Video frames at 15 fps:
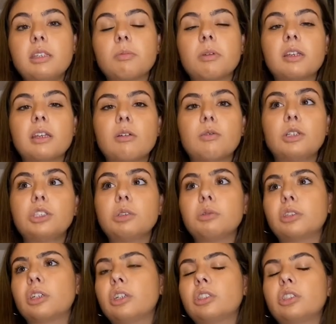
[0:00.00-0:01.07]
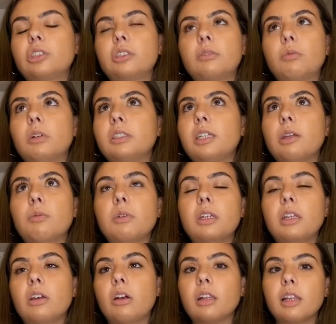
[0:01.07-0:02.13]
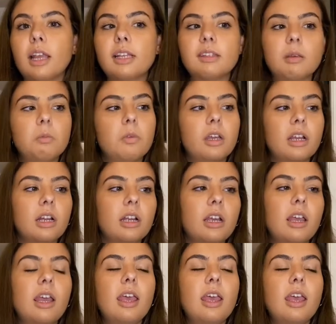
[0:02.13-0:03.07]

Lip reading: Because I originally was going to just one day read it online somewhere.